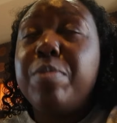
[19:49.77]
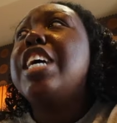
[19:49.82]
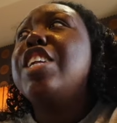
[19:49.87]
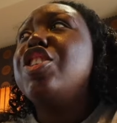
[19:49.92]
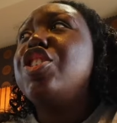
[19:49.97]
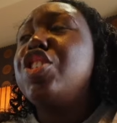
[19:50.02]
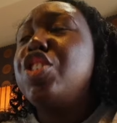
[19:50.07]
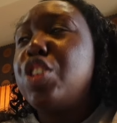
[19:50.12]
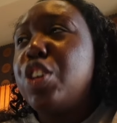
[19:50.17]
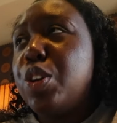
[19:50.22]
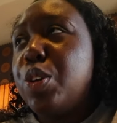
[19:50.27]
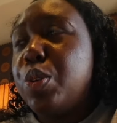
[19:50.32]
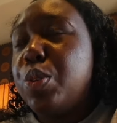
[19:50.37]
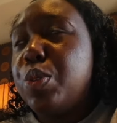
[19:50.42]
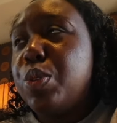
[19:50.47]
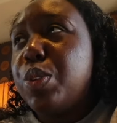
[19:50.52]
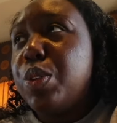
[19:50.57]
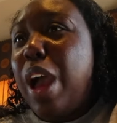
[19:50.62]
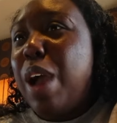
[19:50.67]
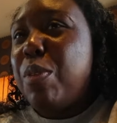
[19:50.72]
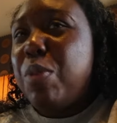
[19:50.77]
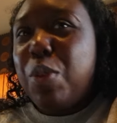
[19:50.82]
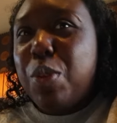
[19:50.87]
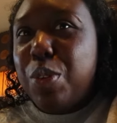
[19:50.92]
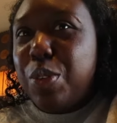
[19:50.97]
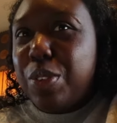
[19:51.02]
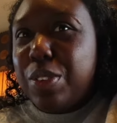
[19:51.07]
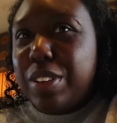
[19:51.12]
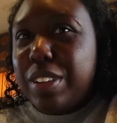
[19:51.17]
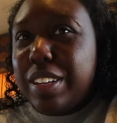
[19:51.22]
And soon I
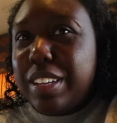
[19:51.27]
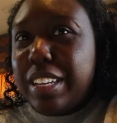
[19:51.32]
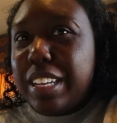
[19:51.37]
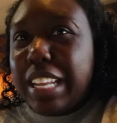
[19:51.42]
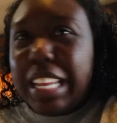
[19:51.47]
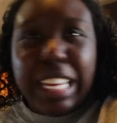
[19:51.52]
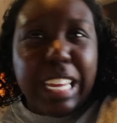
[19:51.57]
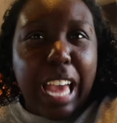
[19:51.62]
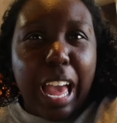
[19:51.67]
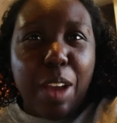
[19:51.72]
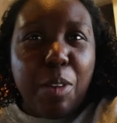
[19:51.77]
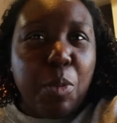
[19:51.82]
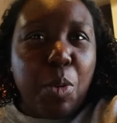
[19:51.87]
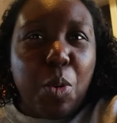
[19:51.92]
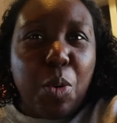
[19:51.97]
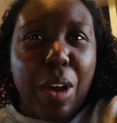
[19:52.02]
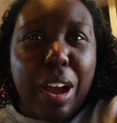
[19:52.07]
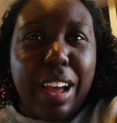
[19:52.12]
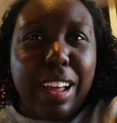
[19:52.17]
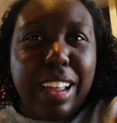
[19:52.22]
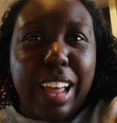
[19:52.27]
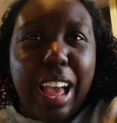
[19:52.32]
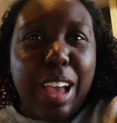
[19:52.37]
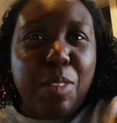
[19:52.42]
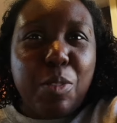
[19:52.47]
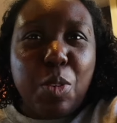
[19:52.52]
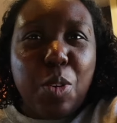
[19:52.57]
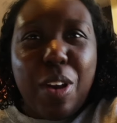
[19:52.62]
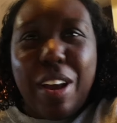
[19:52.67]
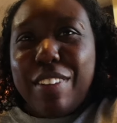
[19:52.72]
won't
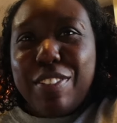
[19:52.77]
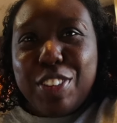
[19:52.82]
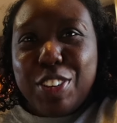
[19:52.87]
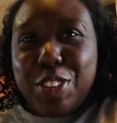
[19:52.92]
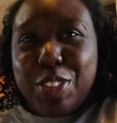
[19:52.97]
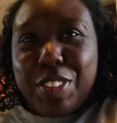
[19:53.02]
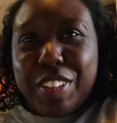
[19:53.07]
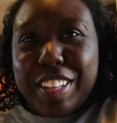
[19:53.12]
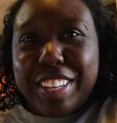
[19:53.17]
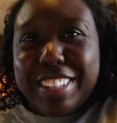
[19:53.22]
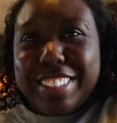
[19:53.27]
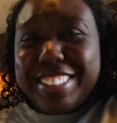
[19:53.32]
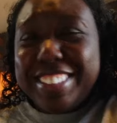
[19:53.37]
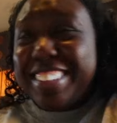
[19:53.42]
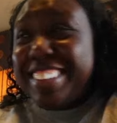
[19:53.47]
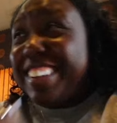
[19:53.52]
have to do this.